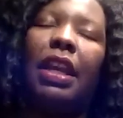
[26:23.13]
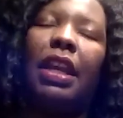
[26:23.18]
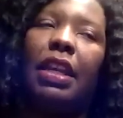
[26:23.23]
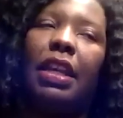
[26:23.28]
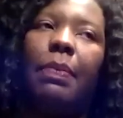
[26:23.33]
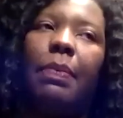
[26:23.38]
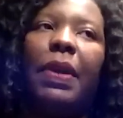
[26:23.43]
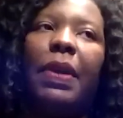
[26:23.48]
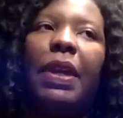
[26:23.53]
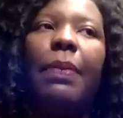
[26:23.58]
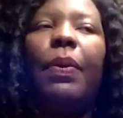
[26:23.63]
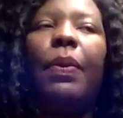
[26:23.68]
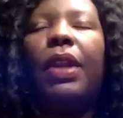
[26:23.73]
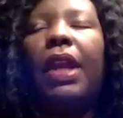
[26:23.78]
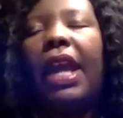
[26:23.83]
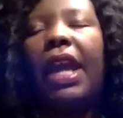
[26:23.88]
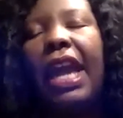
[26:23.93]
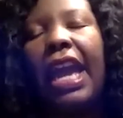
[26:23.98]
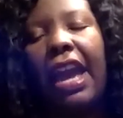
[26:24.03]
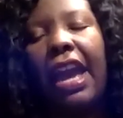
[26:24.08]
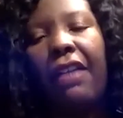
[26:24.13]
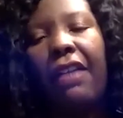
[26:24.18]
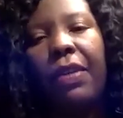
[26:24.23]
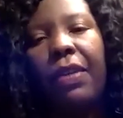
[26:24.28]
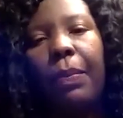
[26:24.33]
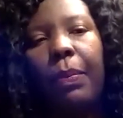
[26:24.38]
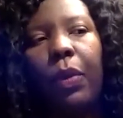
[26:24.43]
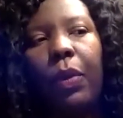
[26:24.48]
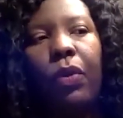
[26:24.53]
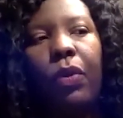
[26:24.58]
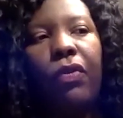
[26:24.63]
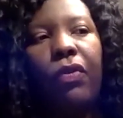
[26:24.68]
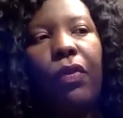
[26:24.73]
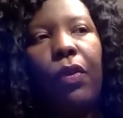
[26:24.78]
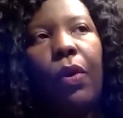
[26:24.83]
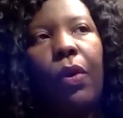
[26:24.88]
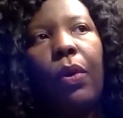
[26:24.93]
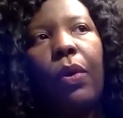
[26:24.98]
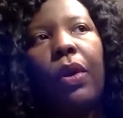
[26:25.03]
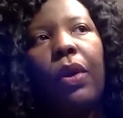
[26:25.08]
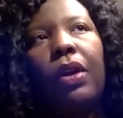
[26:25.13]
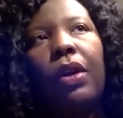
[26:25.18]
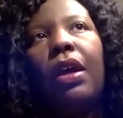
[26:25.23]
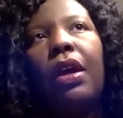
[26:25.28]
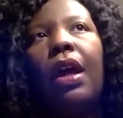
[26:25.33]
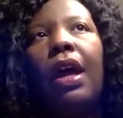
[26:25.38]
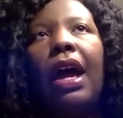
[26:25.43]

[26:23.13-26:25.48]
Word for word: The people that haven't moved forward,